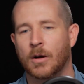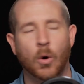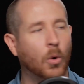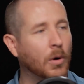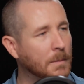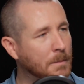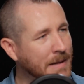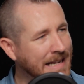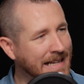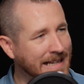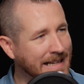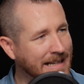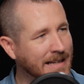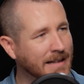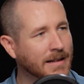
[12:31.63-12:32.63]
Or
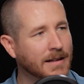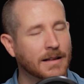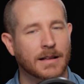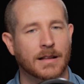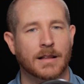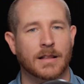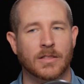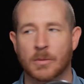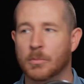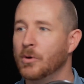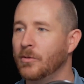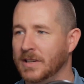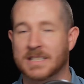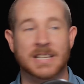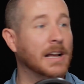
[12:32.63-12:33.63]
B, the
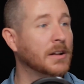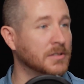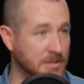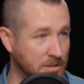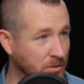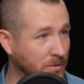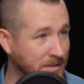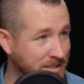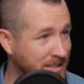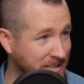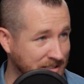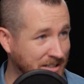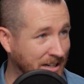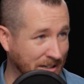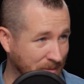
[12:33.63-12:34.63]
movie tells you it's
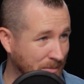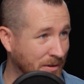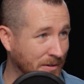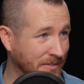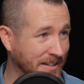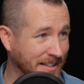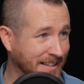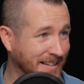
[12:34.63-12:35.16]
this kind of movie.